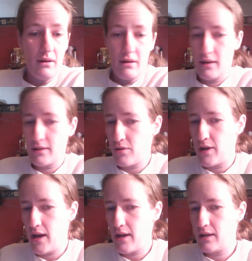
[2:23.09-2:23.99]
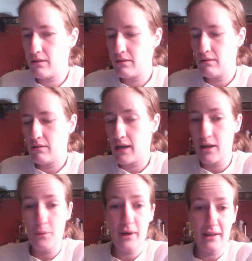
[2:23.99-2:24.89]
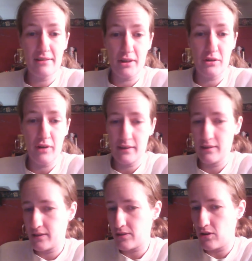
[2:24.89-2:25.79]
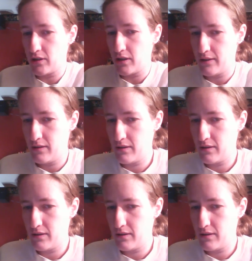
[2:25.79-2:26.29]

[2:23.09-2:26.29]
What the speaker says: That's okay. I know when I said correct it, it's all good.